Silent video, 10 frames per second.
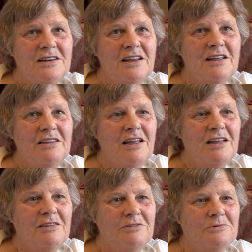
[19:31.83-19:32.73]
And
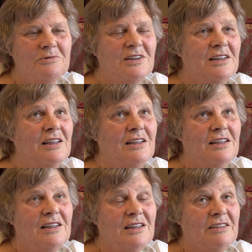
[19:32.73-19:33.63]
I thought,
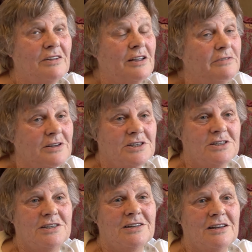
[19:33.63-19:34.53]
if I
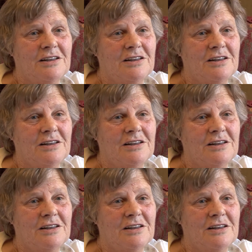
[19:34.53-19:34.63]
flushed